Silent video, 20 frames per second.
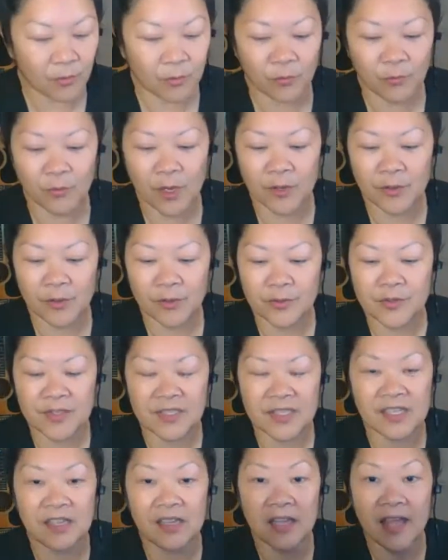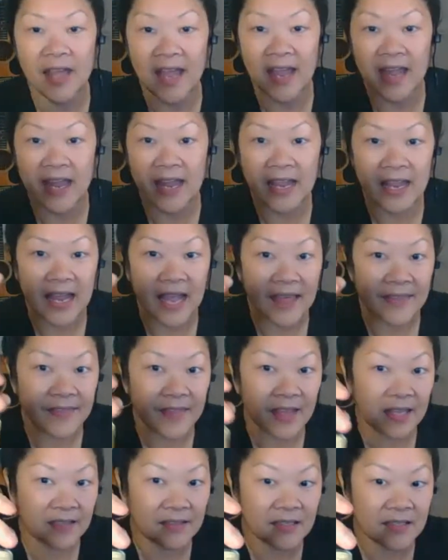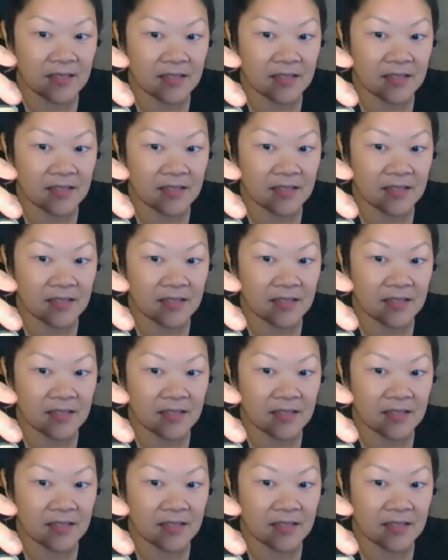rose clay, and then